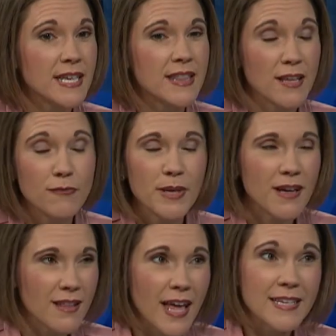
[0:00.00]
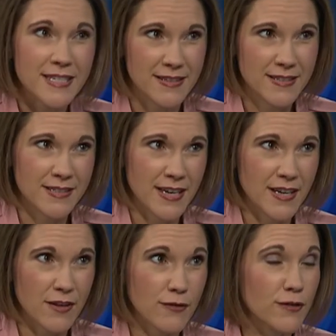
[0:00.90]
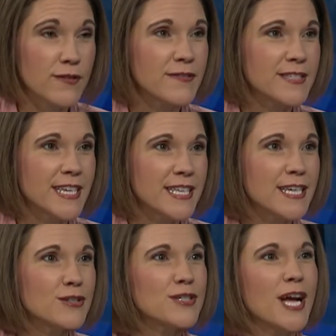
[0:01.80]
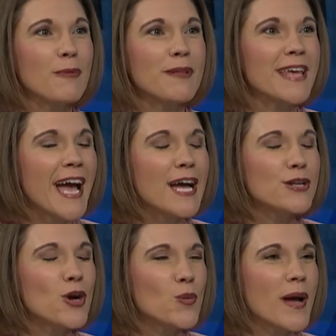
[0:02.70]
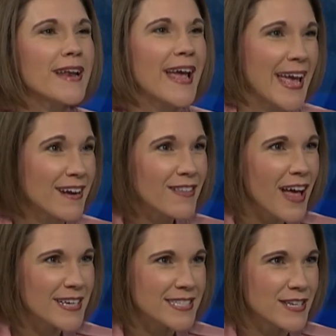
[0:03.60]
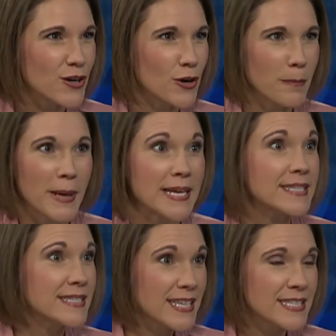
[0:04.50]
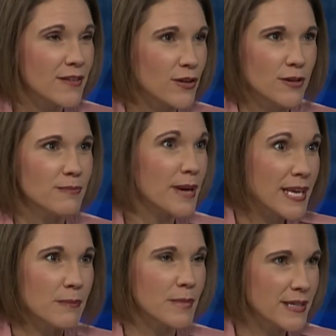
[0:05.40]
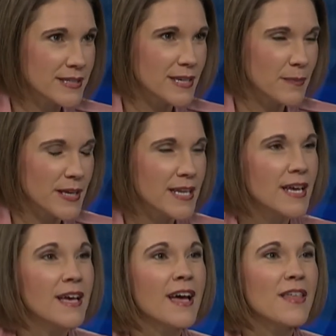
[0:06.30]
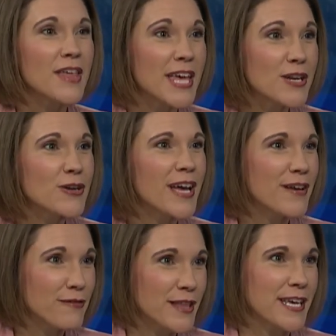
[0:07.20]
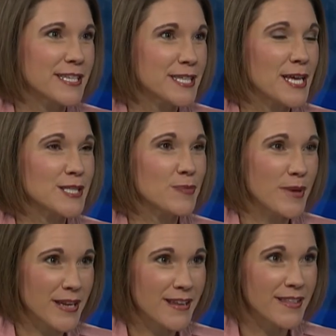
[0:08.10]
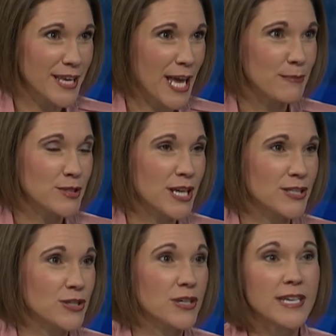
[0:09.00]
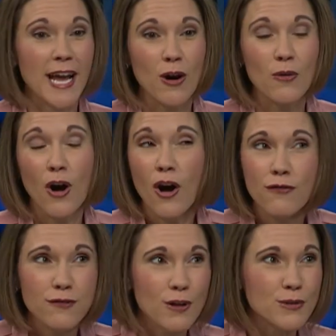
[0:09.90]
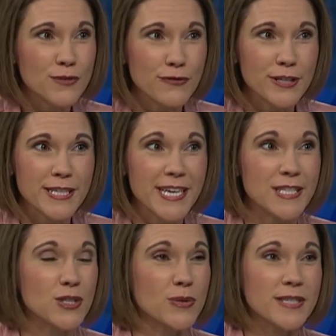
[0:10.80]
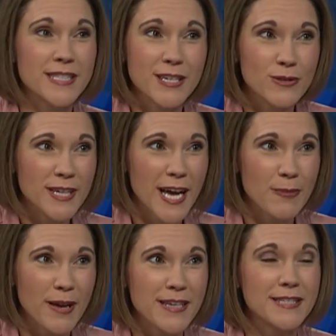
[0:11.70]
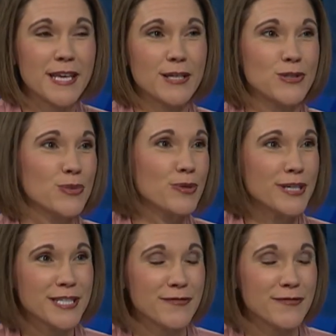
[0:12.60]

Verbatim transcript: they've been collecting this data for 15 years now, but they had no way to analyze it or make sense of it or make it mean something. Right. The Internet of Things has been the game changer. It now all flows freely into a single mm-hmm. database. They can do predictive